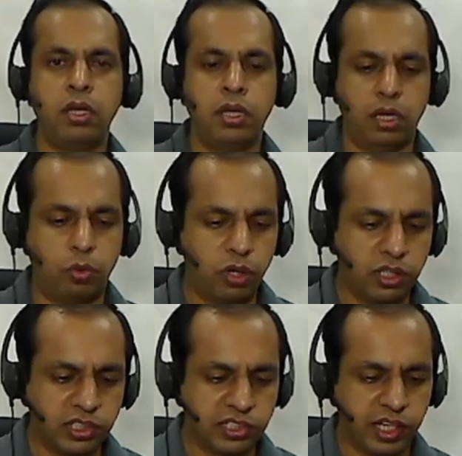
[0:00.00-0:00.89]
Now what is
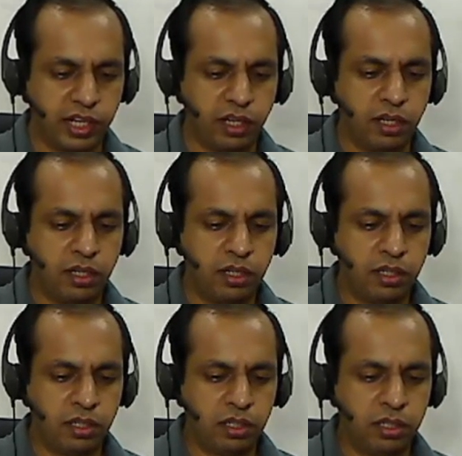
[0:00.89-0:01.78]
this saying?
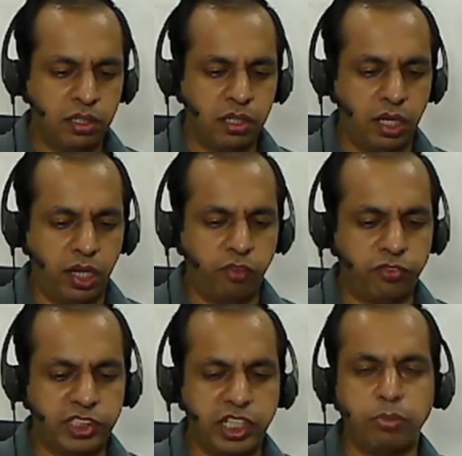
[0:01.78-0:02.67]

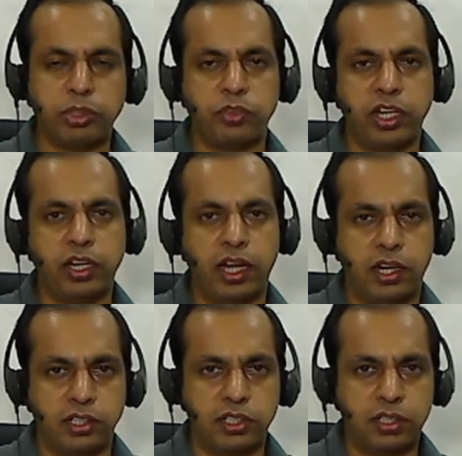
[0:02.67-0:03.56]
If GM is very
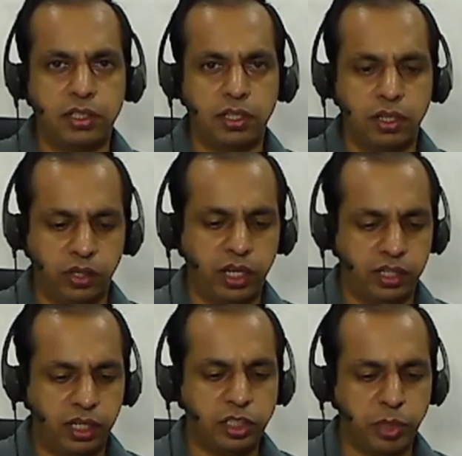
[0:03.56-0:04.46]
large, okay,
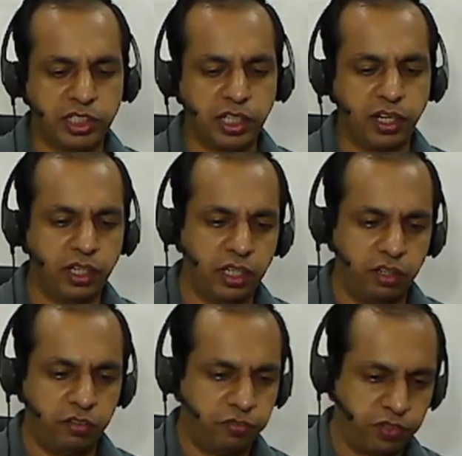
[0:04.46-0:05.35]
that is basically
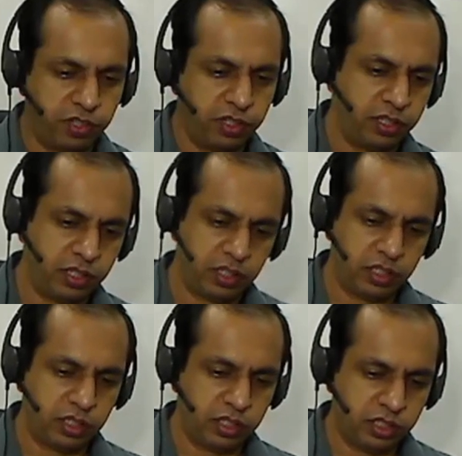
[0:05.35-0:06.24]
if
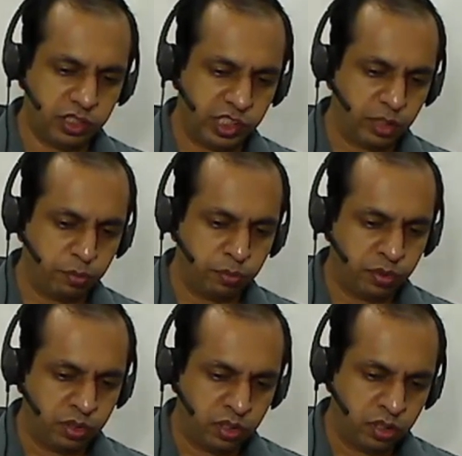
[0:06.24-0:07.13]
GM
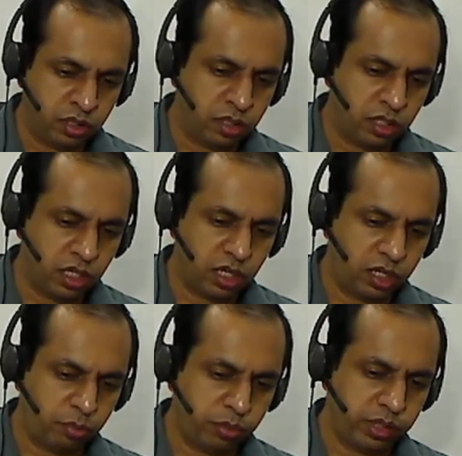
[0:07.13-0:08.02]

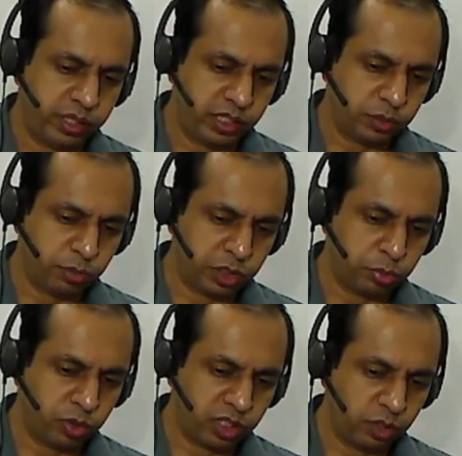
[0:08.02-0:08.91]
RM is much
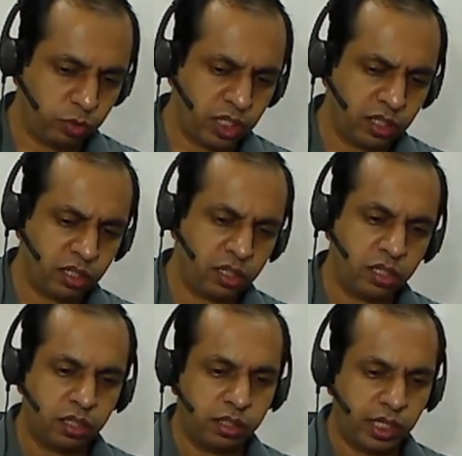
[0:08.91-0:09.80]
more than 1,
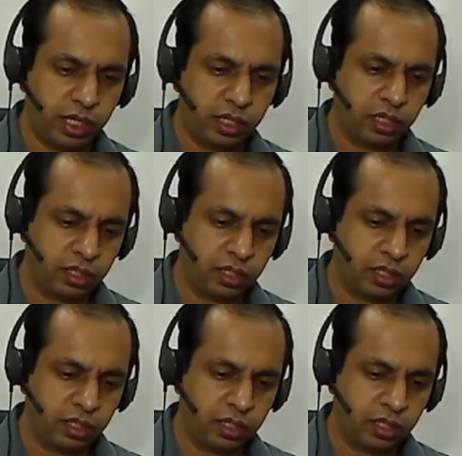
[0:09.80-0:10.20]
then